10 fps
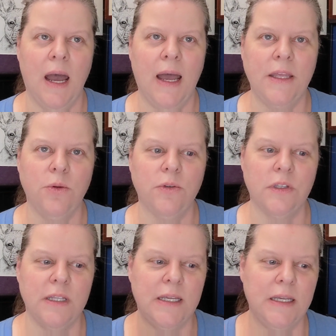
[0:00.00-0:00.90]
I
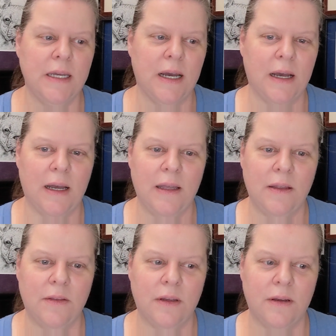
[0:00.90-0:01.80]
used the
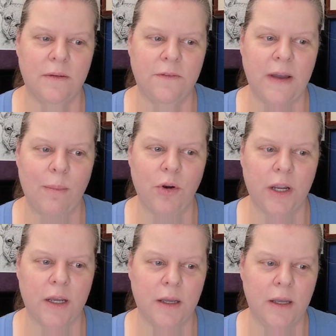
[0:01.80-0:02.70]

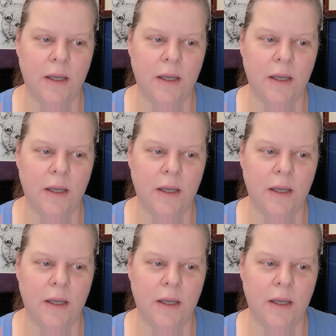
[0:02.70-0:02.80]
fabric,